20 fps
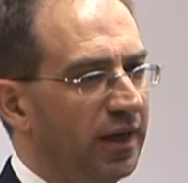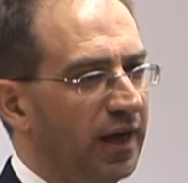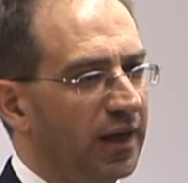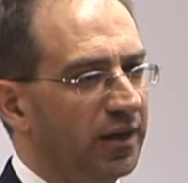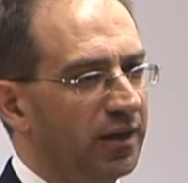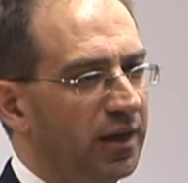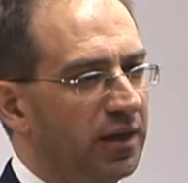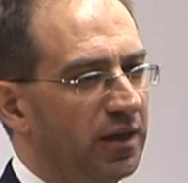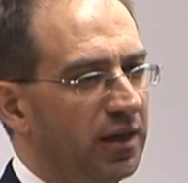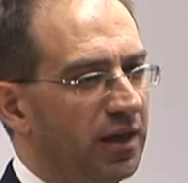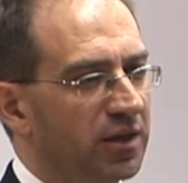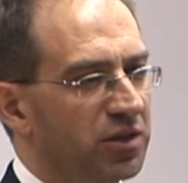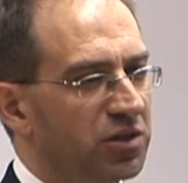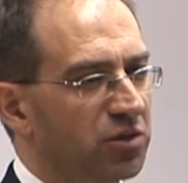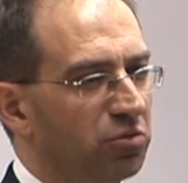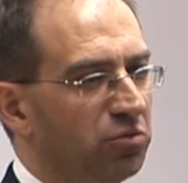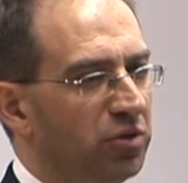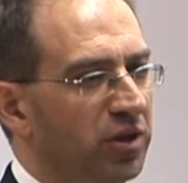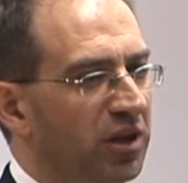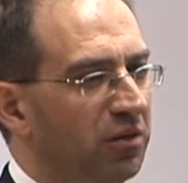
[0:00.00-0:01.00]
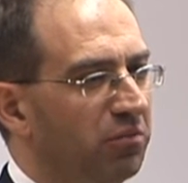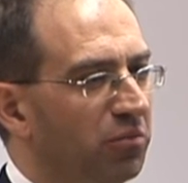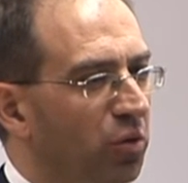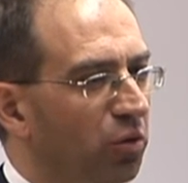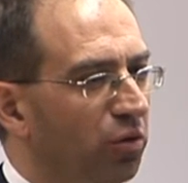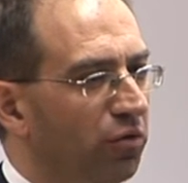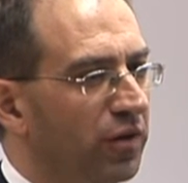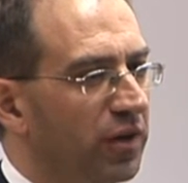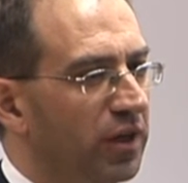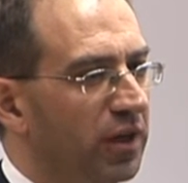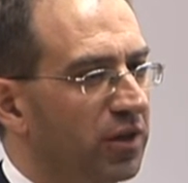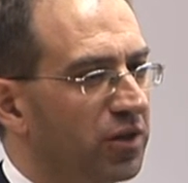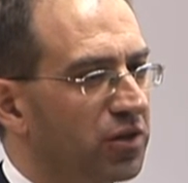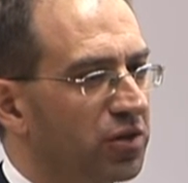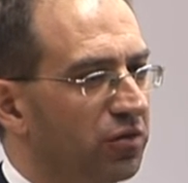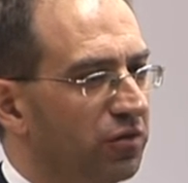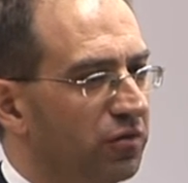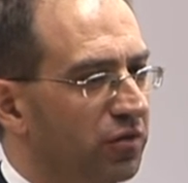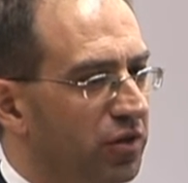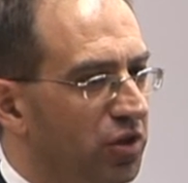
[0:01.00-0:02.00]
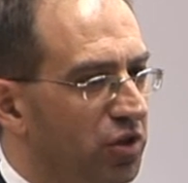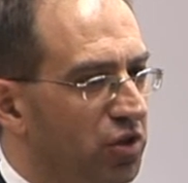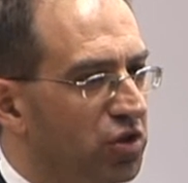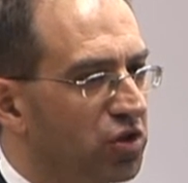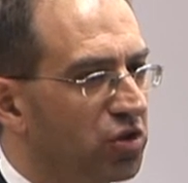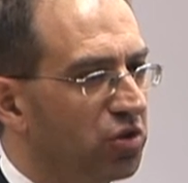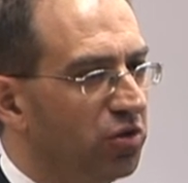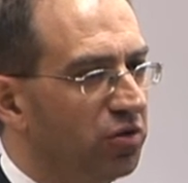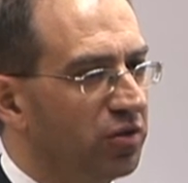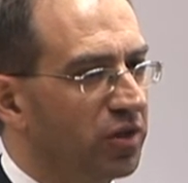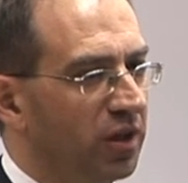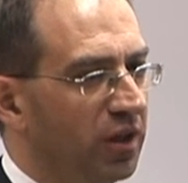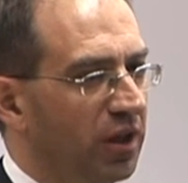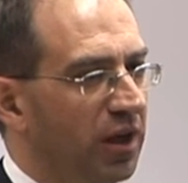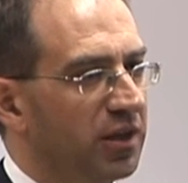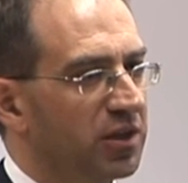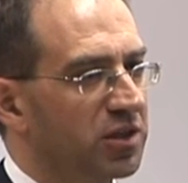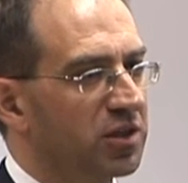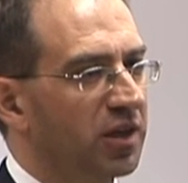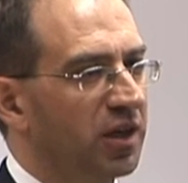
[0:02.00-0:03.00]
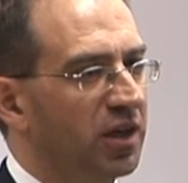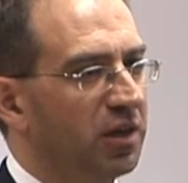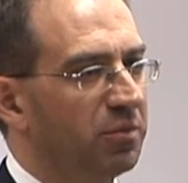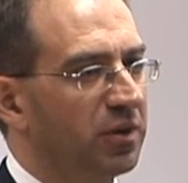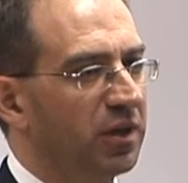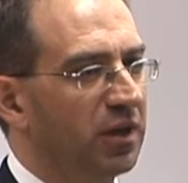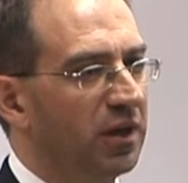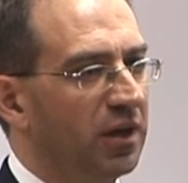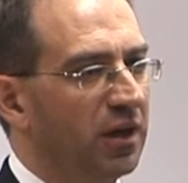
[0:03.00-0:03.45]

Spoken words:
and then has to really morph it into to suit the landscape.